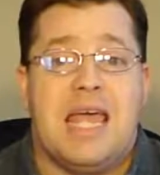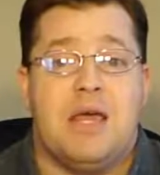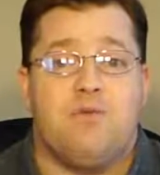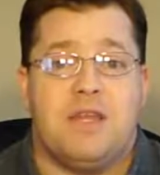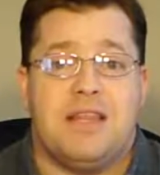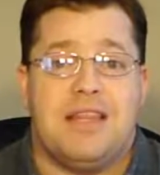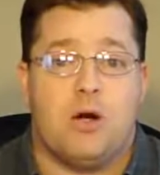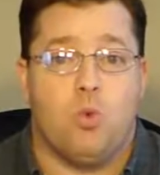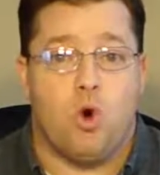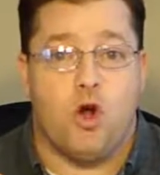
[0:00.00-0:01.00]
if
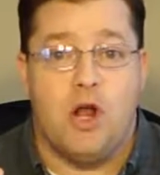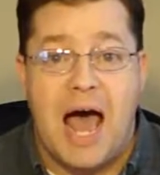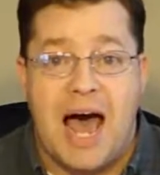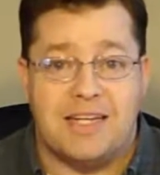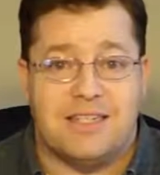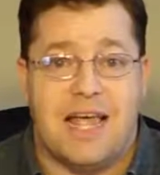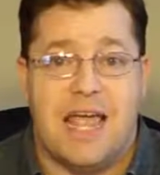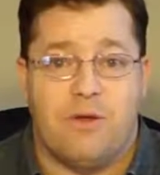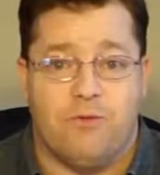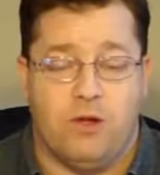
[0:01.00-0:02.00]
there were not
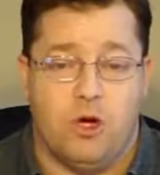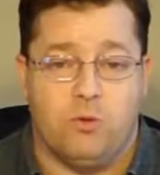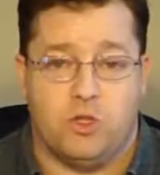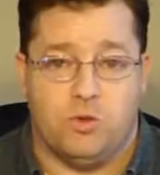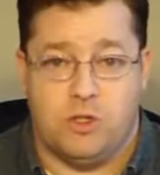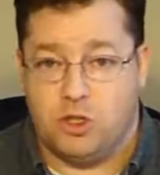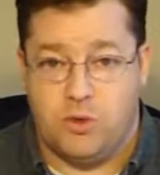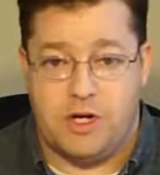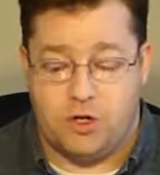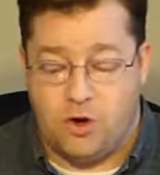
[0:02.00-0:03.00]
a flow
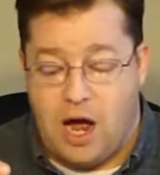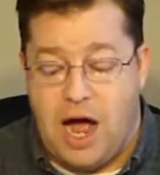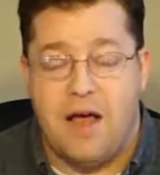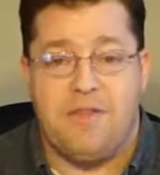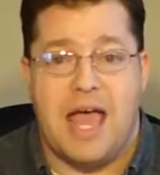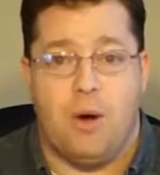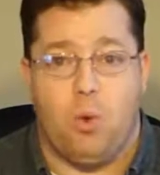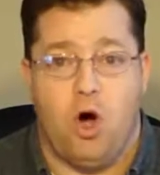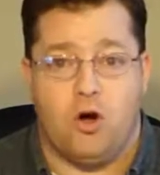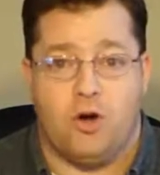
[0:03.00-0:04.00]
restrictor on
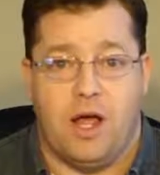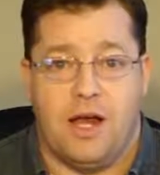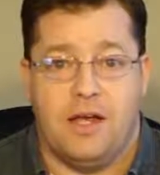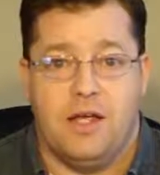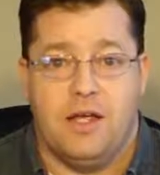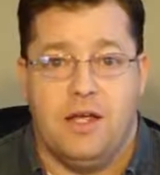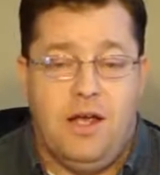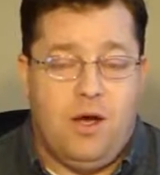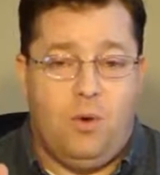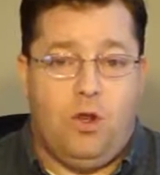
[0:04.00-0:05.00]
that water line,
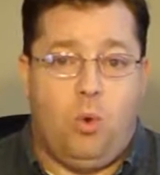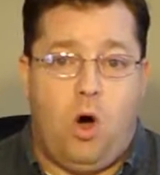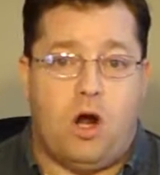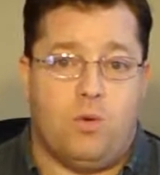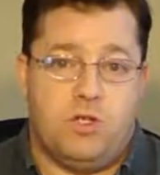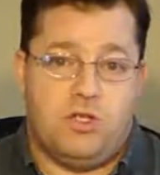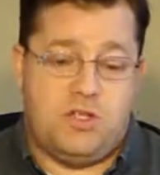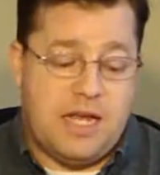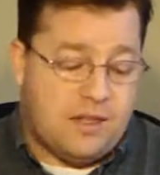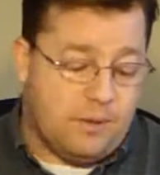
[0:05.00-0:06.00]
well, the water would
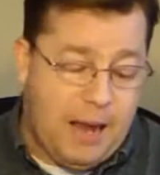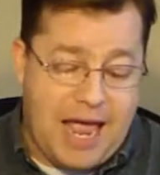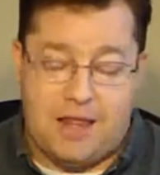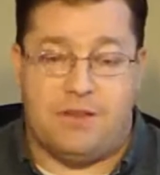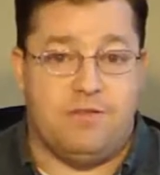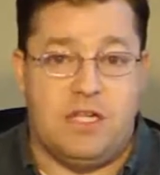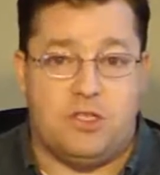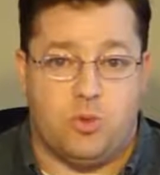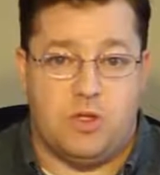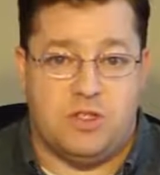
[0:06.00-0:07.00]
just take the path of
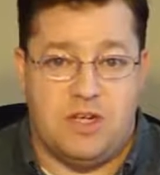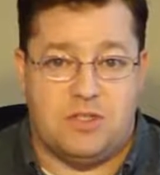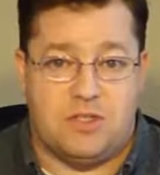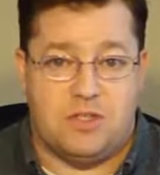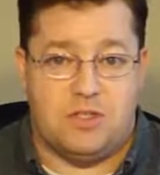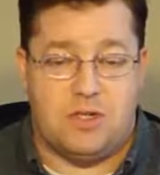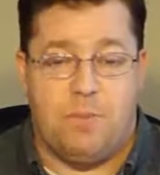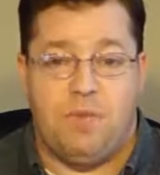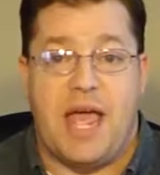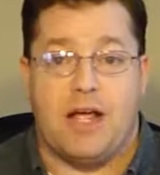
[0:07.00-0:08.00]
least resistance
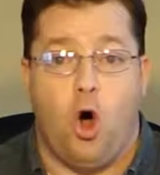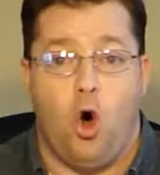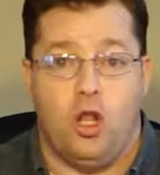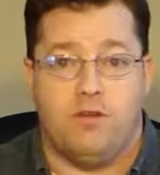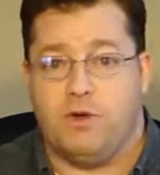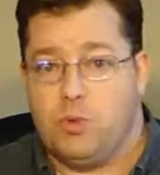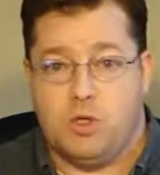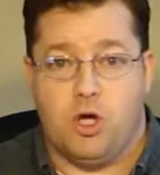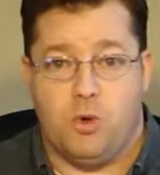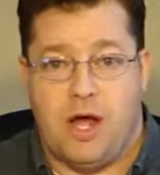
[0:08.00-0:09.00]
and all of it
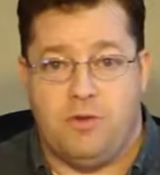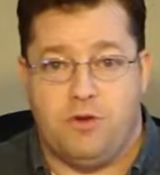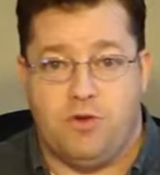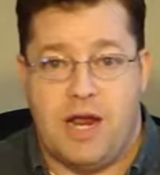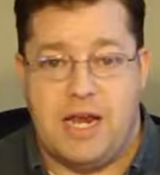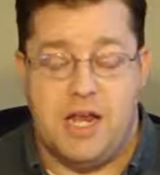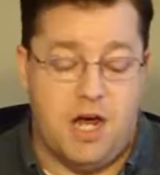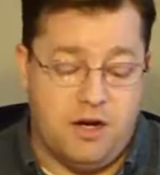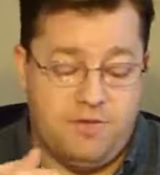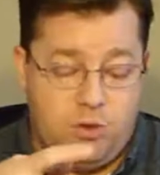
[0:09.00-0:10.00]
would go down the drain.
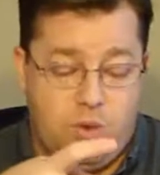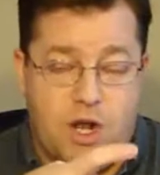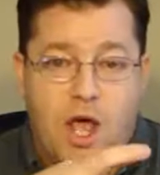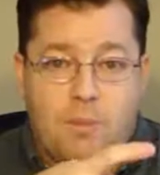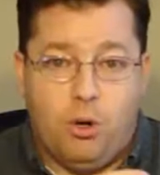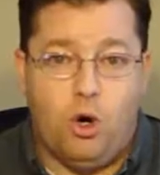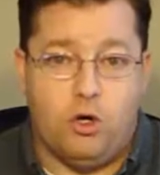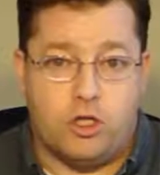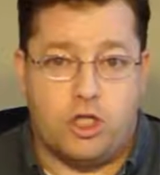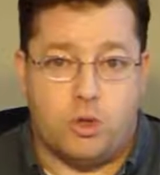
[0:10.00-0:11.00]
None of it would
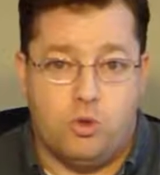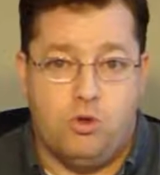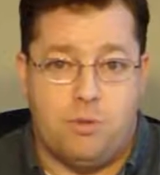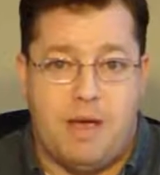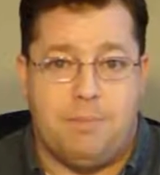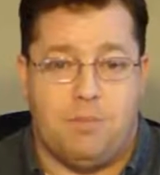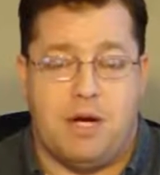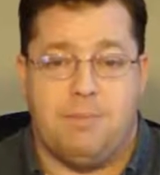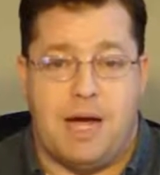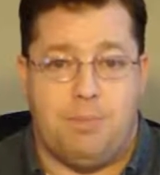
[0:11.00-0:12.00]
push through the
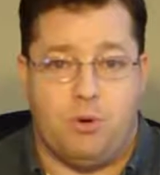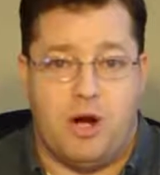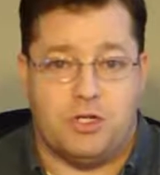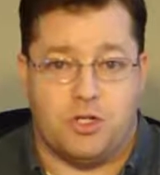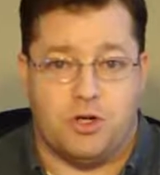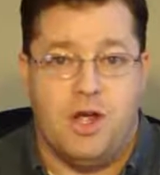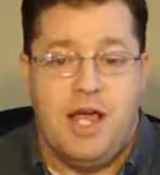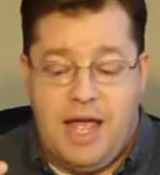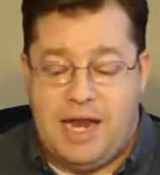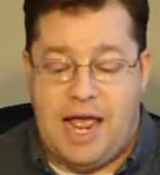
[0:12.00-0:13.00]
membrane by pressure
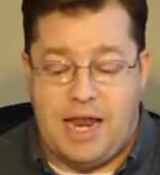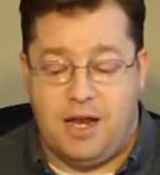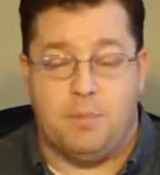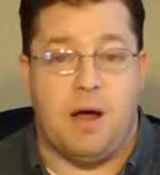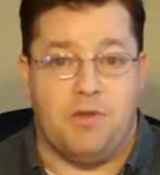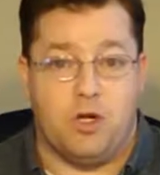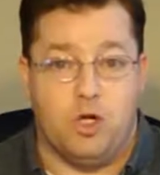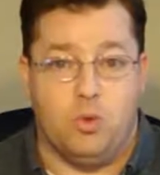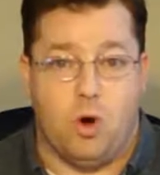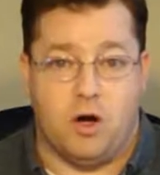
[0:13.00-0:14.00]
and end up on the
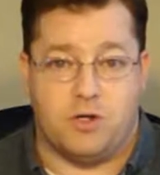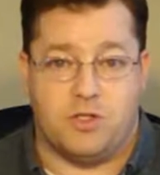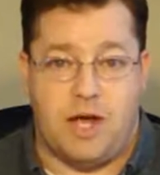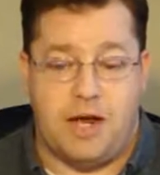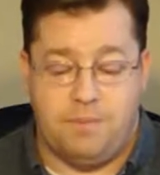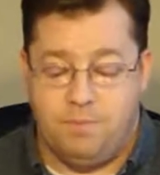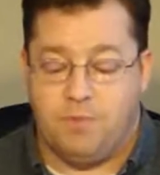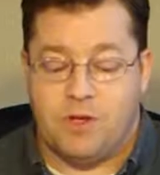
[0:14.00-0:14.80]
good water side.